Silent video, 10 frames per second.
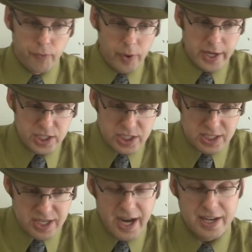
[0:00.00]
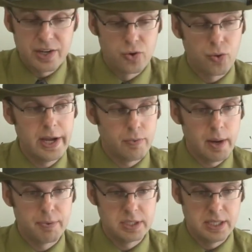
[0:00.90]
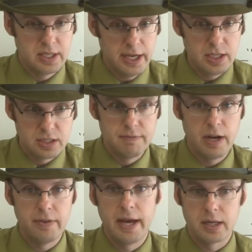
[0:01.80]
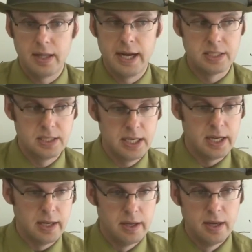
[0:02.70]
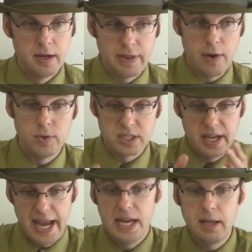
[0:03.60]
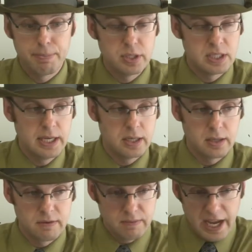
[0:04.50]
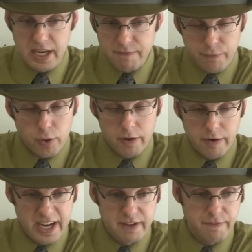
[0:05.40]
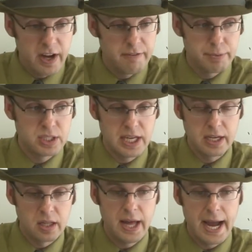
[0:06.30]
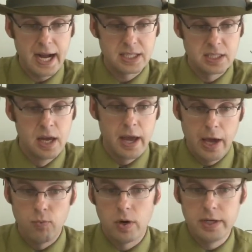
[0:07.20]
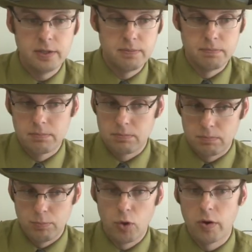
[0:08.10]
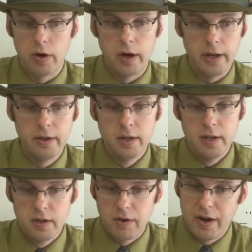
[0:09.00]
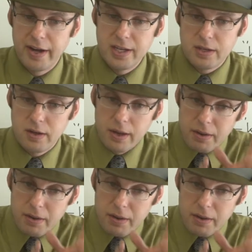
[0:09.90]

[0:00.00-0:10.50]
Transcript: which is not a great representation of how that class did. That was an 80%, 84, 85% class and one moron, right?